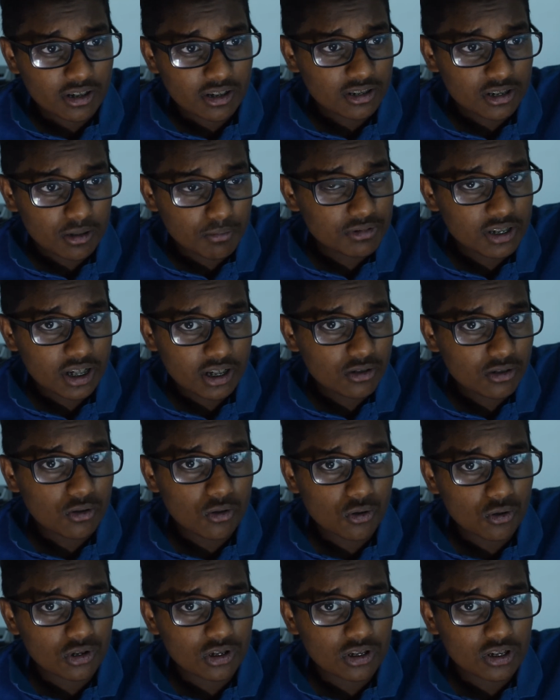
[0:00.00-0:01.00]
are subject
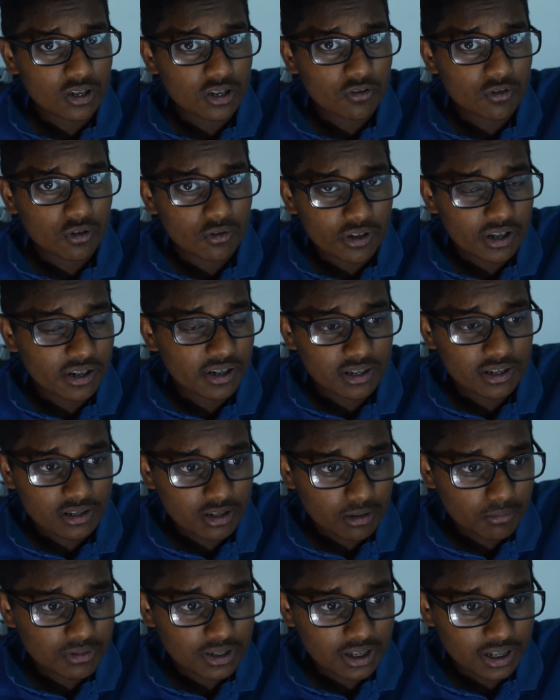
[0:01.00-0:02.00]
codes for various
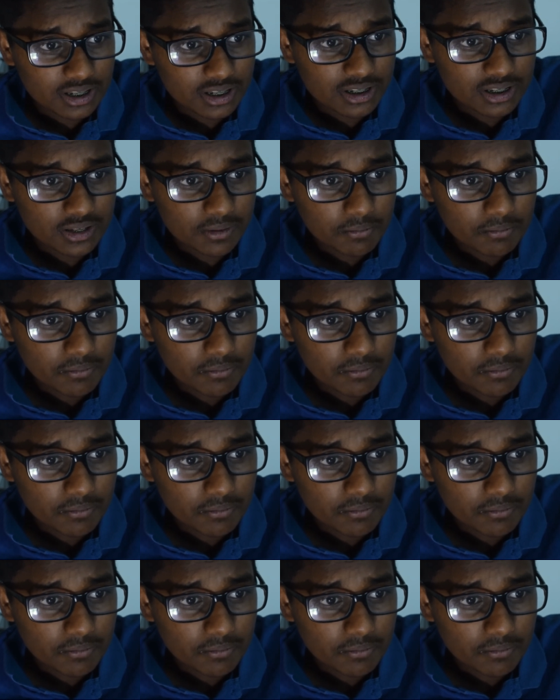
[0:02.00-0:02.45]
subjects.